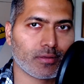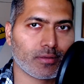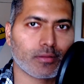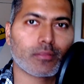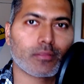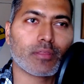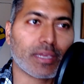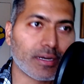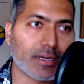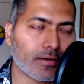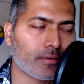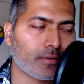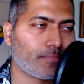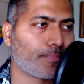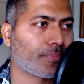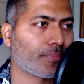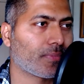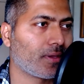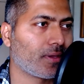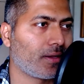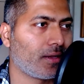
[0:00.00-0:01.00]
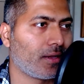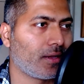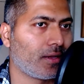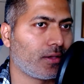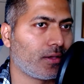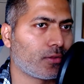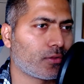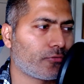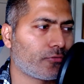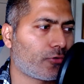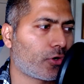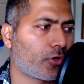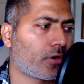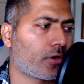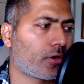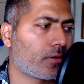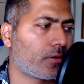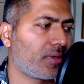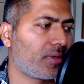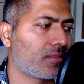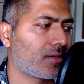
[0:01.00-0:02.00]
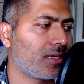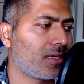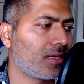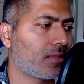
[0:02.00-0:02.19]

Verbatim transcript: synced. So for basically